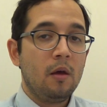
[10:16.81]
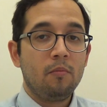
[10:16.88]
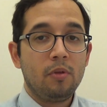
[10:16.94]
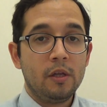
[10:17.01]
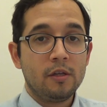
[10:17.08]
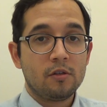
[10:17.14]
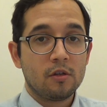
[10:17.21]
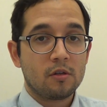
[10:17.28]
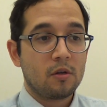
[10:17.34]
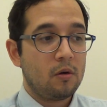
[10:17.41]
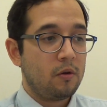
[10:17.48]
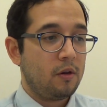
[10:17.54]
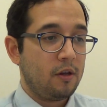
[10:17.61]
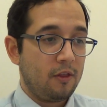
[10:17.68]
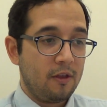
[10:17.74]
please just go
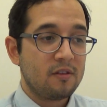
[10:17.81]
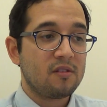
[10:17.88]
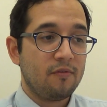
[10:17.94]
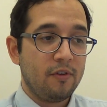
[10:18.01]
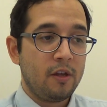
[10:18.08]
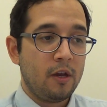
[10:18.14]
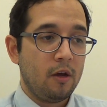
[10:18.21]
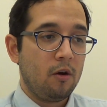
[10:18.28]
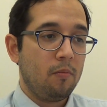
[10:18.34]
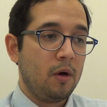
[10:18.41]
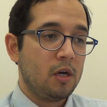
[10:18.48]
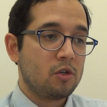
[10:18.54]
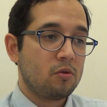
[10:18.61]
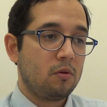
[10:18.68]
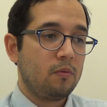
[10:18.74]
to this video,
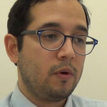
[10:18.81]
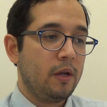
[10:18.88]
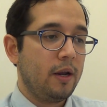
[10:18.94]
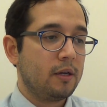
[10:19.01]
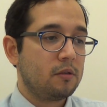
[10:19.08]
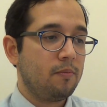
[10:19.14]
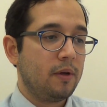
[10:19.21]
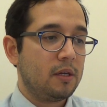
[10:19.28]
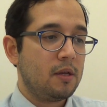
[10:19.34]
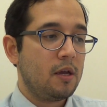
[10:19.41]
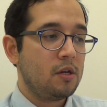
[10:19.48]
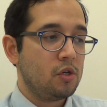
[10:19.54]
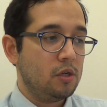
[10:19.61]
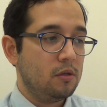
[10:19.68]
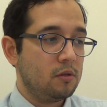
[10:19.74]
Module 1
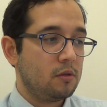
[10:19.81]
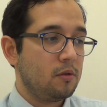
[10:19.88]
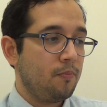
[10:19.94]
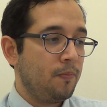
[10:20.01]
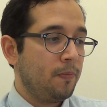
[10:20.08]
Expectations,